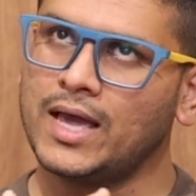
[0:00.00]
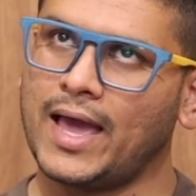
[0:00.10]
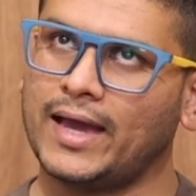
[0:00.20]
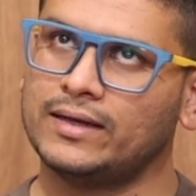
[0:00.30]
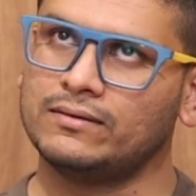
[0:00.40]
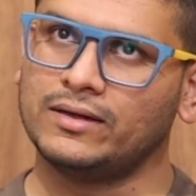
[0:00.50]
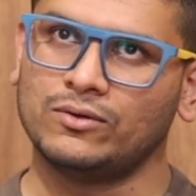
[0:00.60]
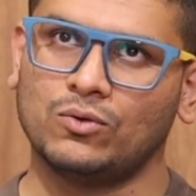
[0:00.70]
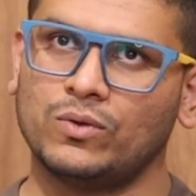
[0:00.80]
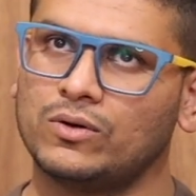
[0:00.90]
and
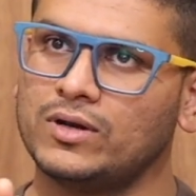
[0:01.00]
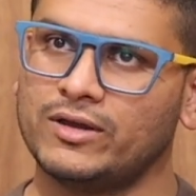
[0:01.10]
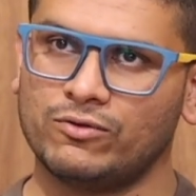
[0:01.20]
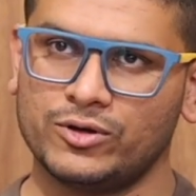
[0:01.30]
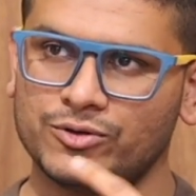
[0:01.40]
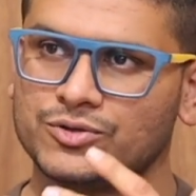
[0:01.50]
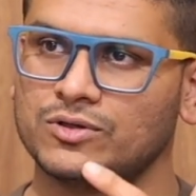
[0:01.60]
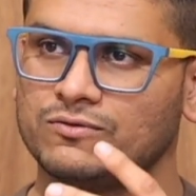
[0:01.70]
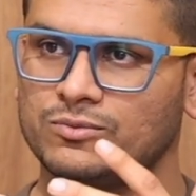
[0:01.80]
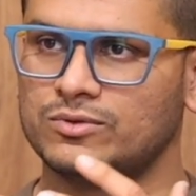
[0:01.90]
in overall
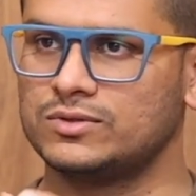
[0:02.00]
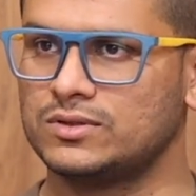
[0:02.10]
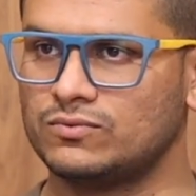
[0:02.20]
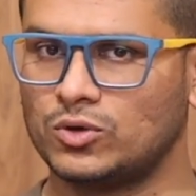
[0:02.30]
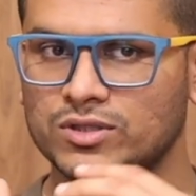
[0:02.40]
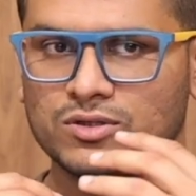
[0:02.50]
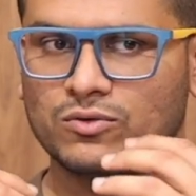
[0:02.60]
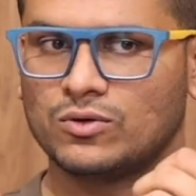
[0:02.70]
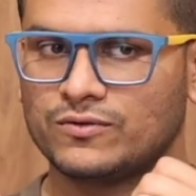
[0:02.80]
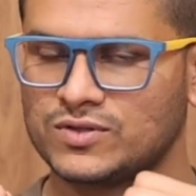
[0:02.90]
evolution of a person? What is the
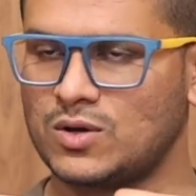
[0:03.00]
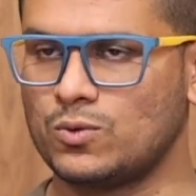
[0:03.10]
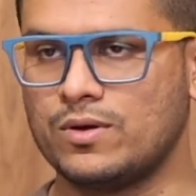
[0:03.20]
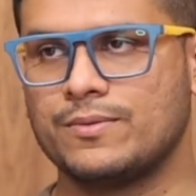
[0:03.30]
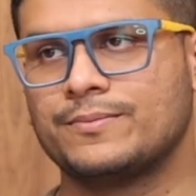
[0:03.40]
role of sound?